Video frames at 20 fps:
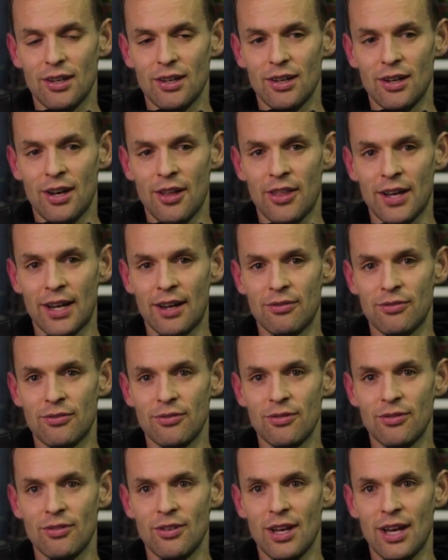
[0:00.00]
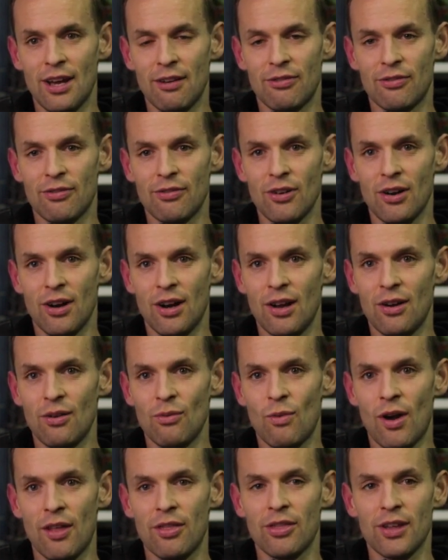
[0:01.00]
I think if
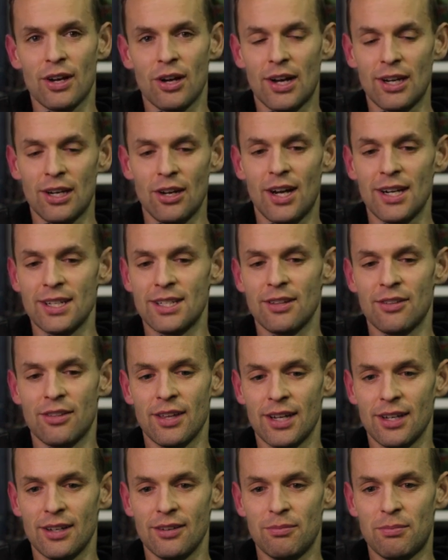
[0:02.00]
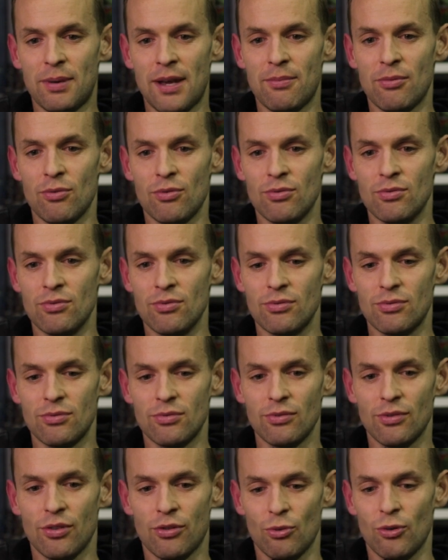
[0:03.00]
one thing I'd like to think people
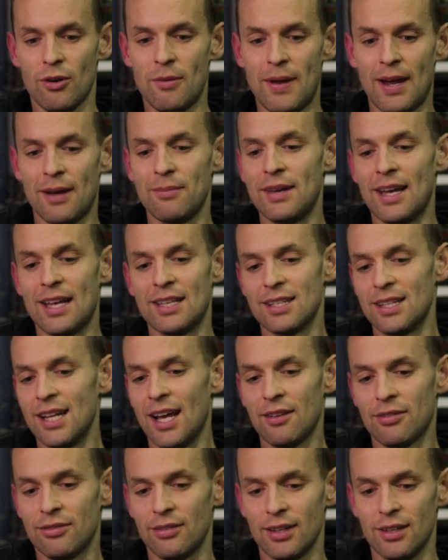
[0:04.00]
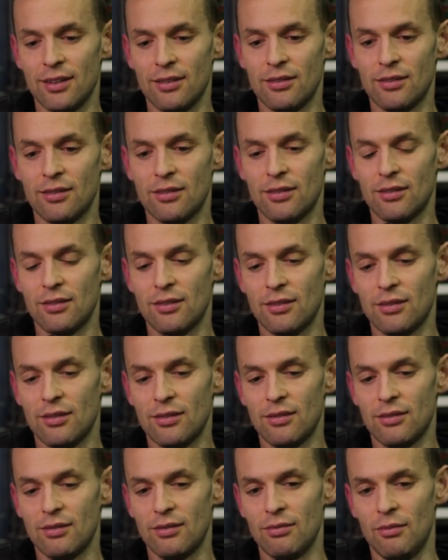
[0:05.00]
thought about me as an athlete,
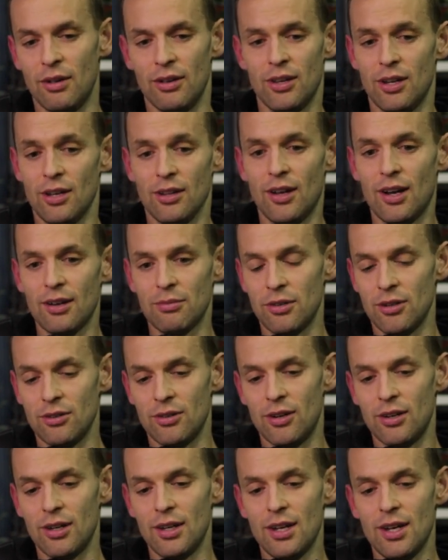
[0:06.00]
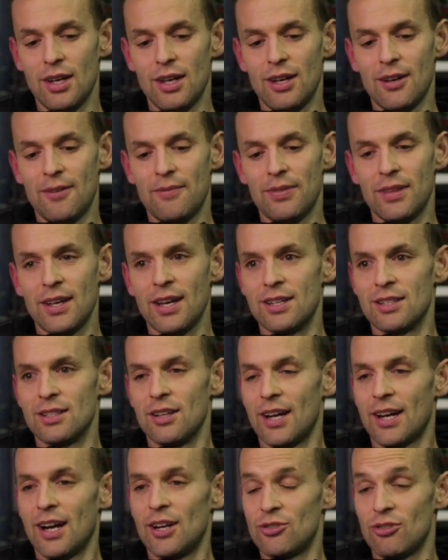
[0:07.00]
whether you like me or not, is
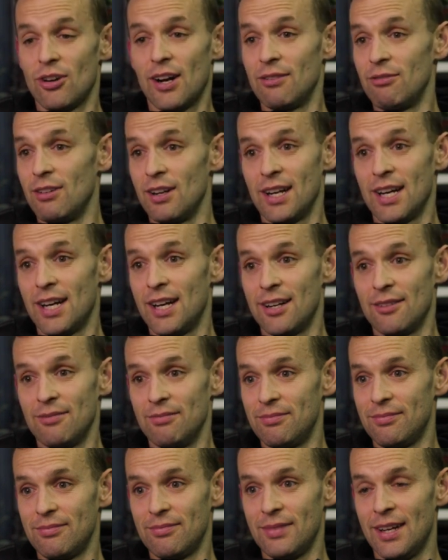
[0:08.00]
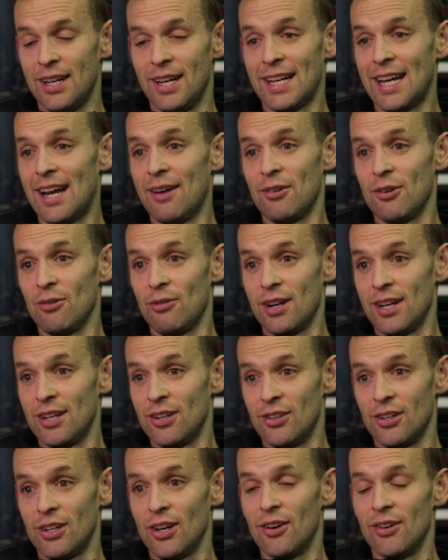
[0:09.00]
like I tried really hard and I gave it a really
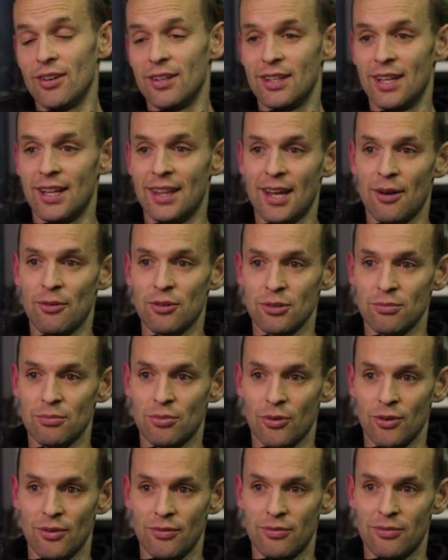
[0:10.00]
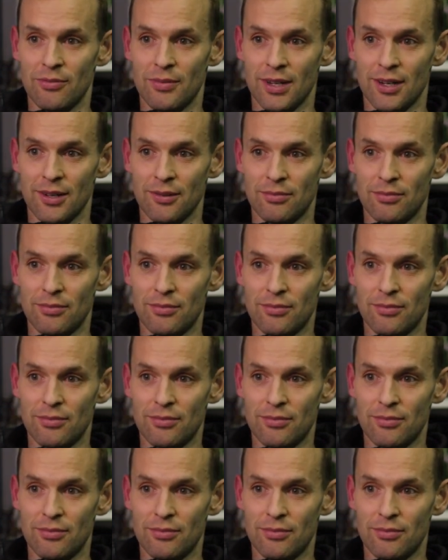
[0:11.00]
good go, and that was important for me to